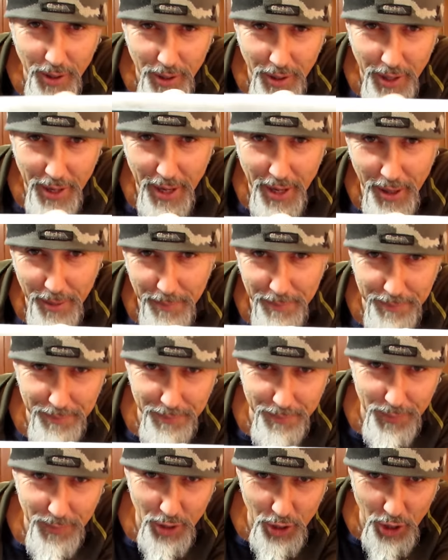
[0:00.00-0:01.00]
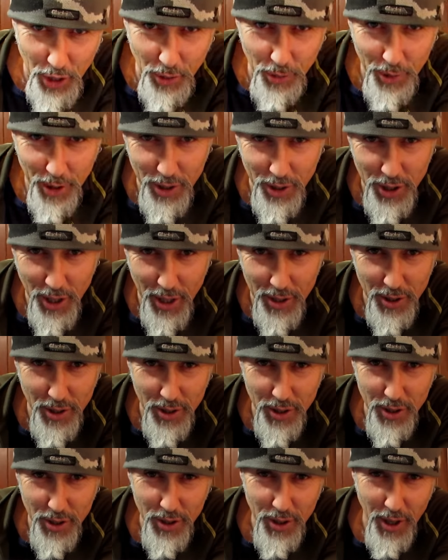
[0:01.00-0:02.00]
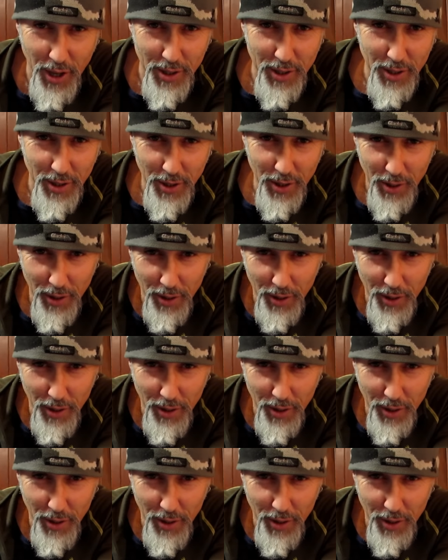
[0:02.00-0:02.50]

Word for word: Now, the general consensus is that